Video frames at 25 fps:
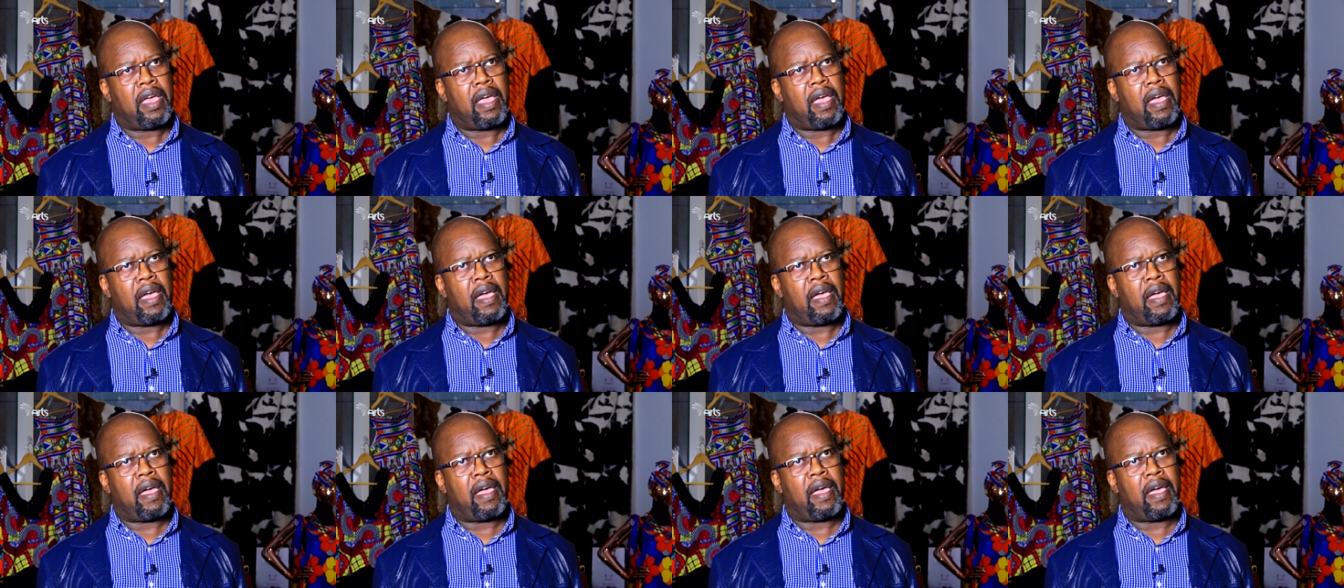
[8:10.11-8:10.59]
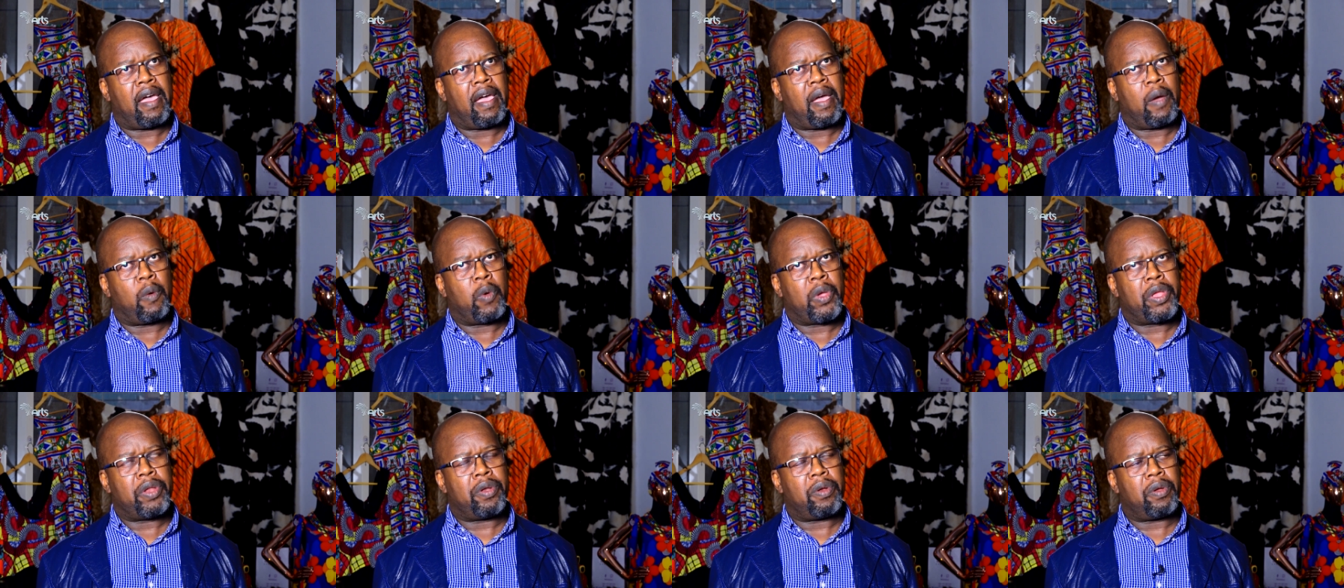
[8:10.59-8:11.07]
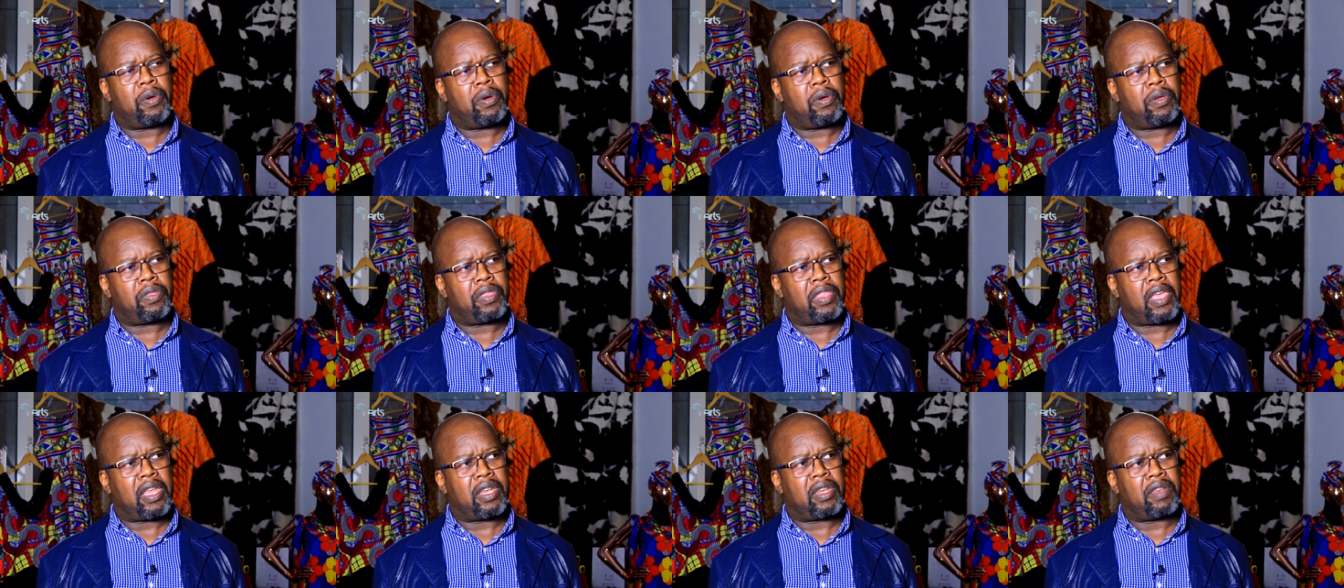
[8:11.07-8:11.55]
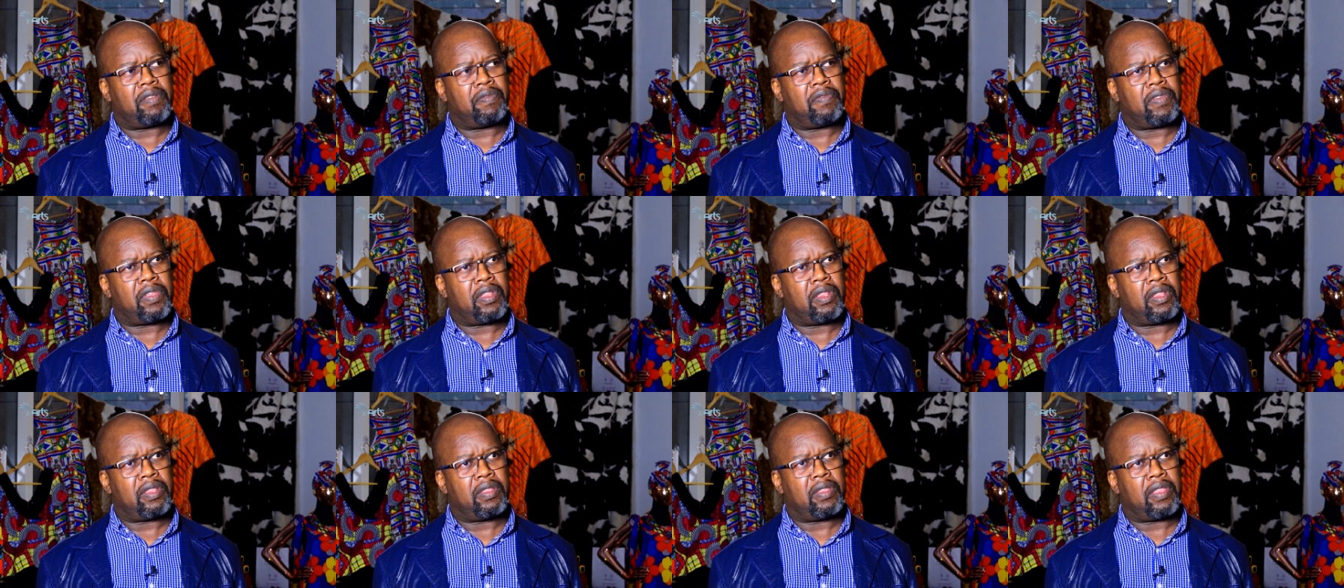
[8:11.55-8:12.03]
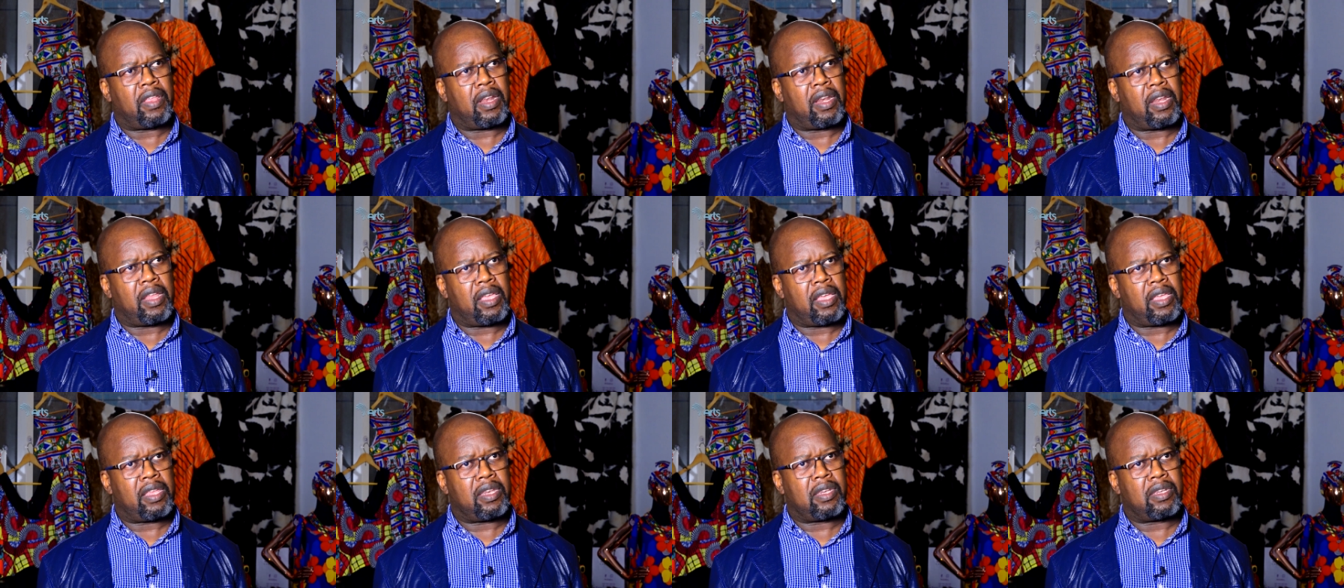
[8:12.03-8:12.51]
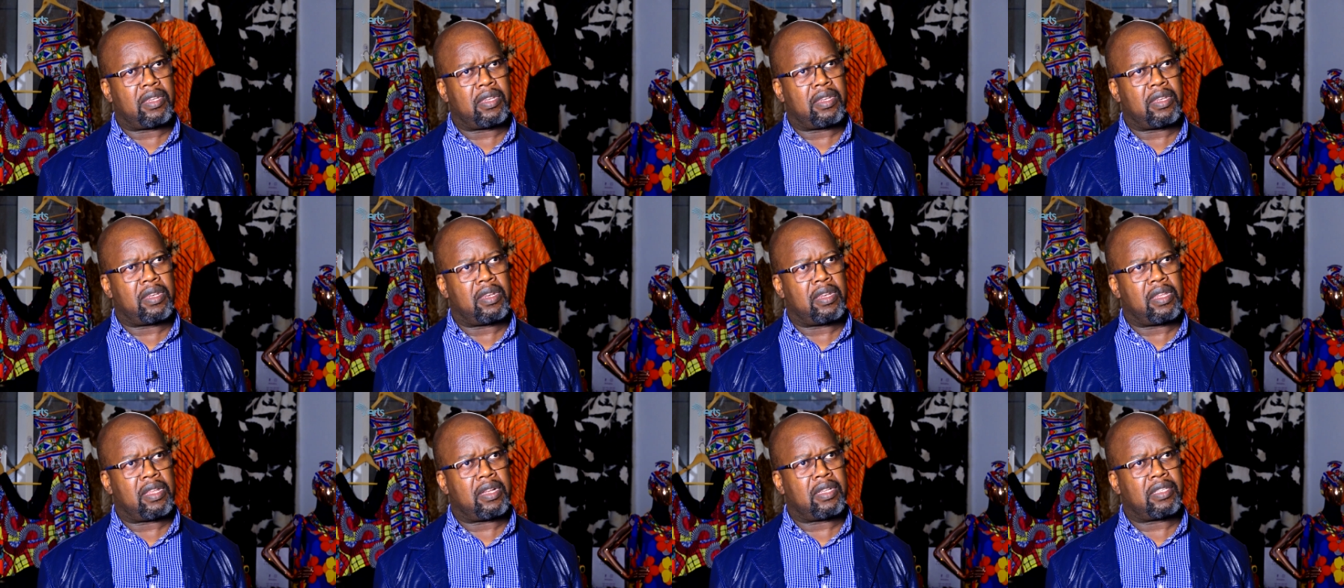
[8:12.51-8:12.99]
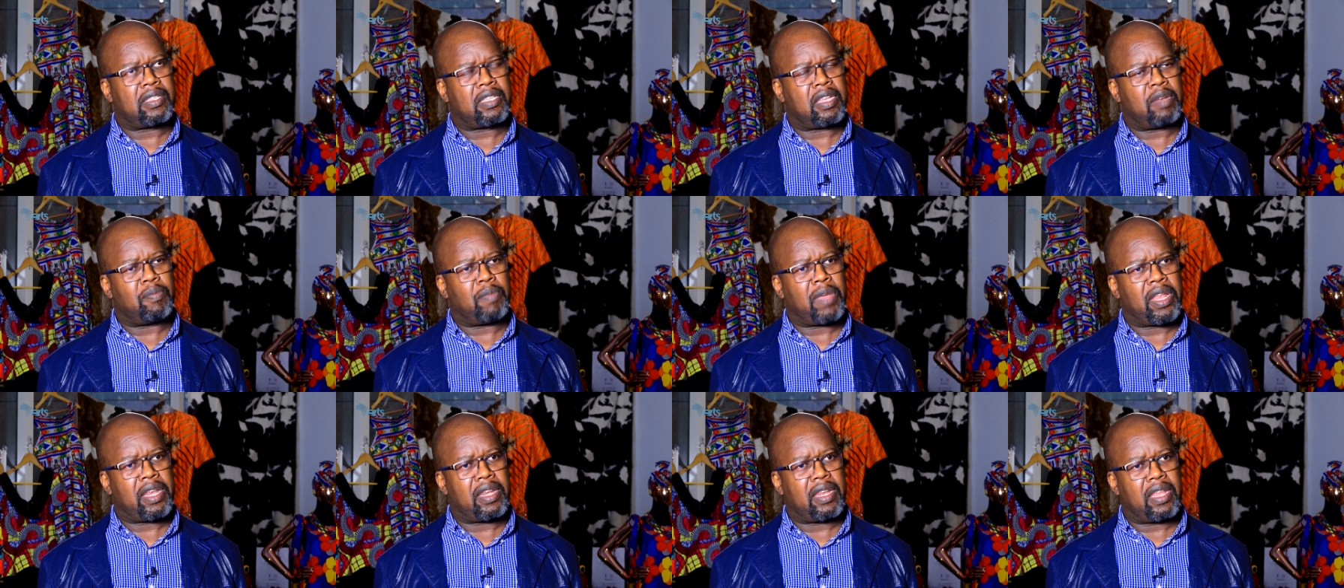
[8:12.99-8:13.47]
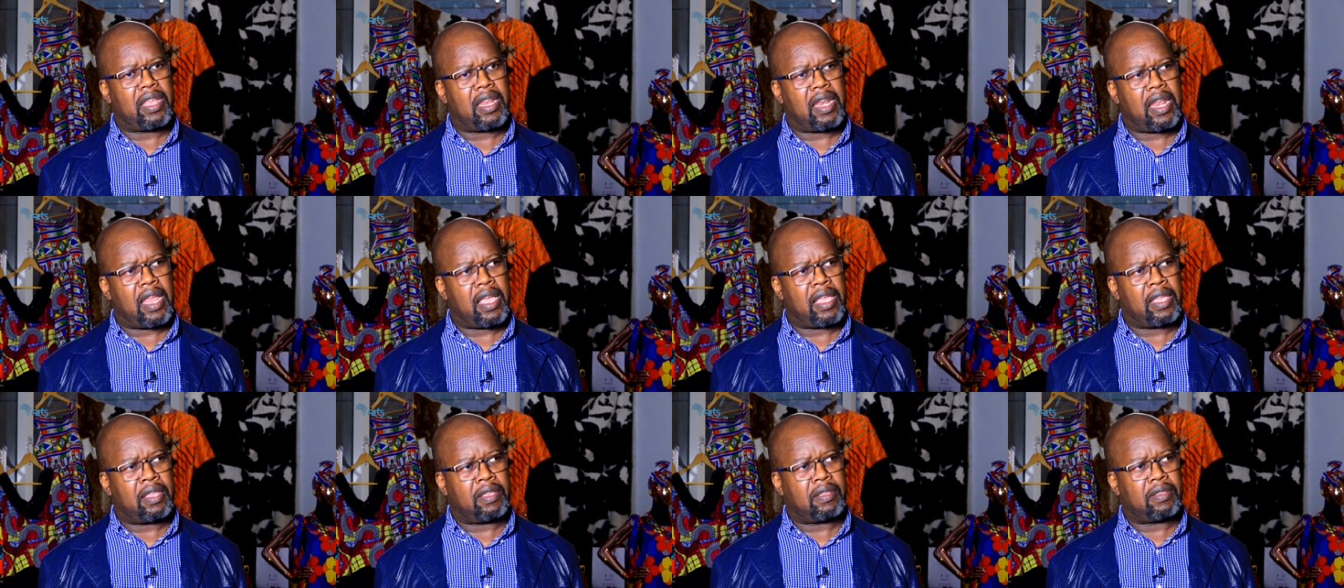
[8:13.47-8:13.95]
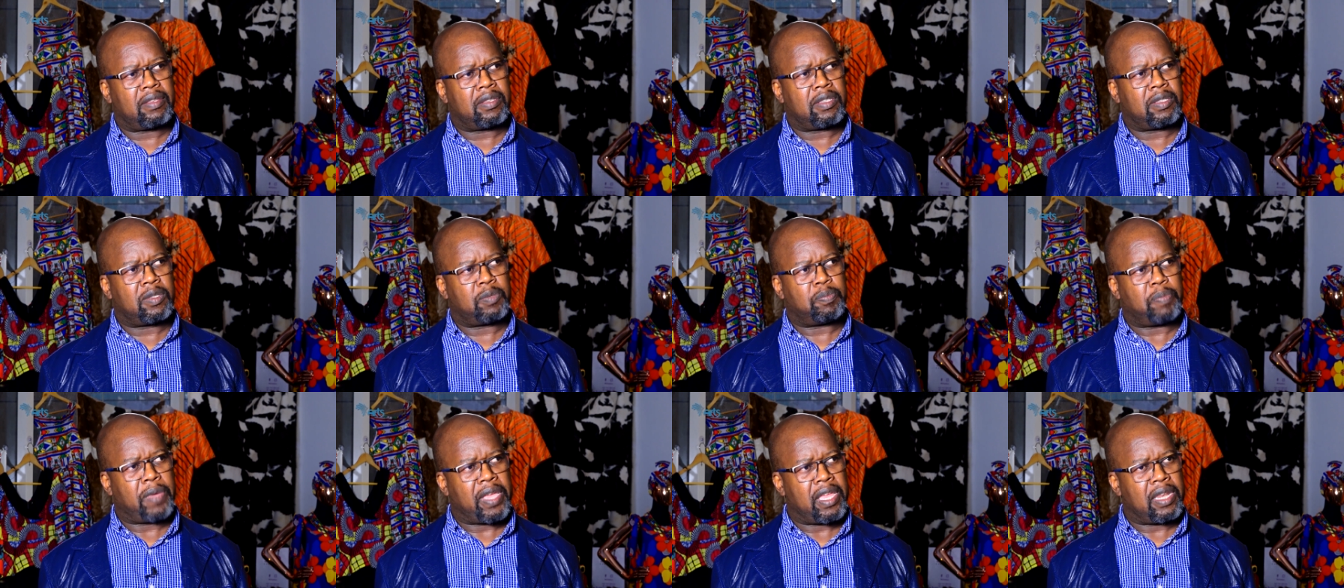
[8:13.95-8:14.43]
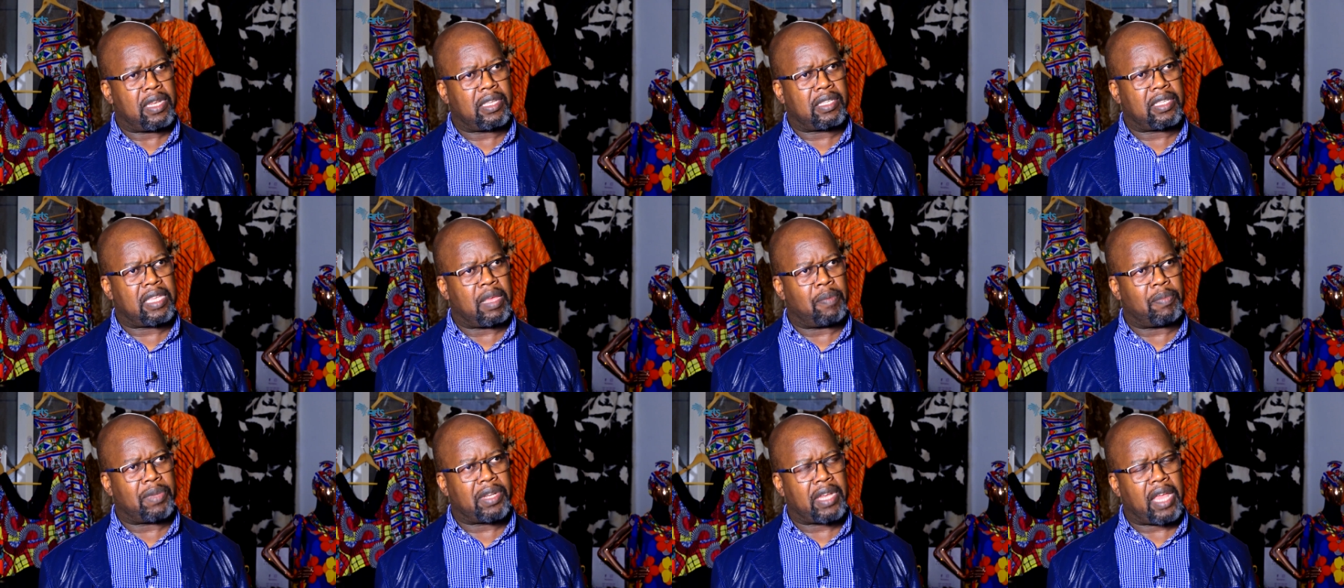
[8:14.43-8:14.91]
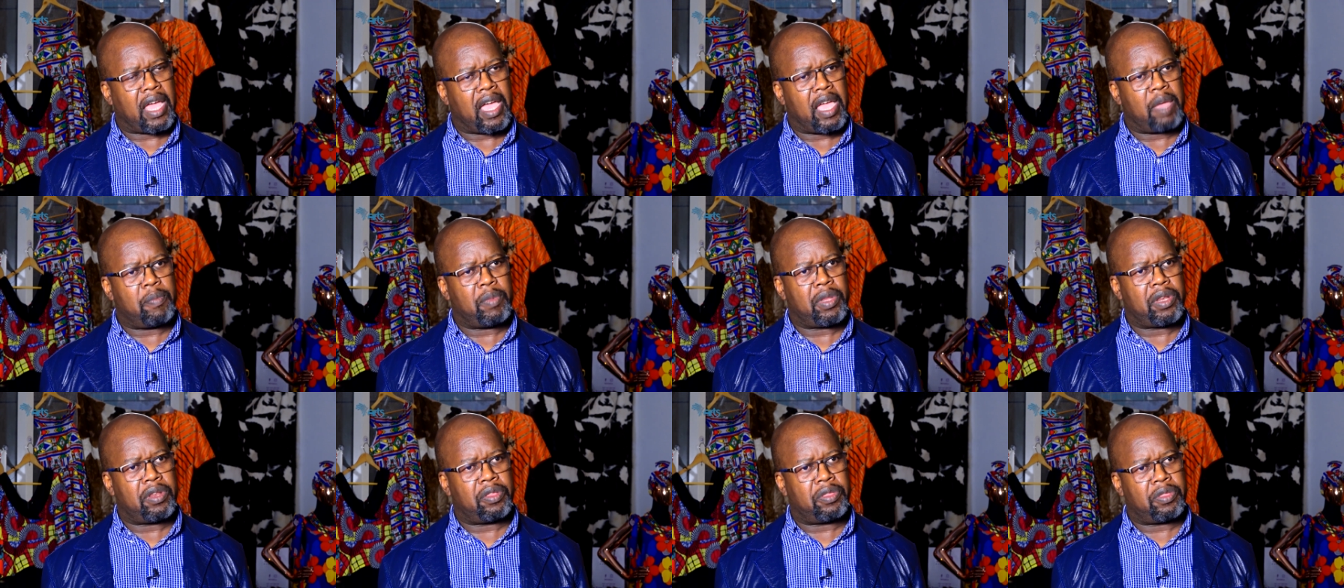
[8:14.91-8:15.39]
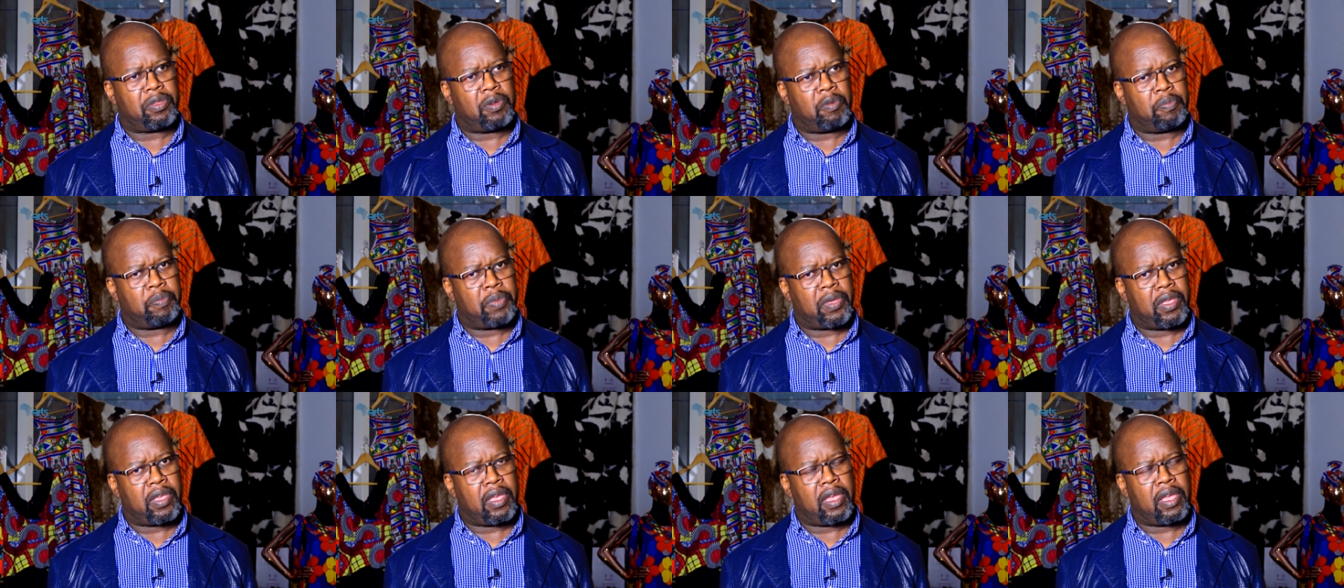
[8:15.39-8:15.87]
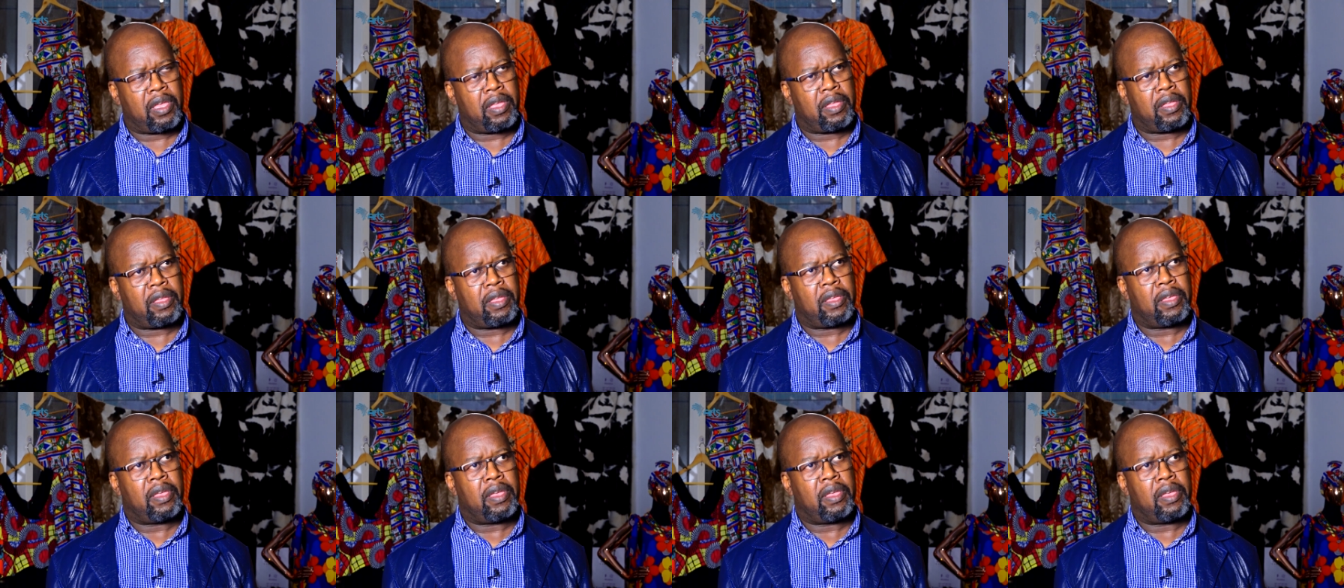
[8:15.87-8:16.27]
uh, we know that even the late Nelson Mandela spent some time in Ethiopia,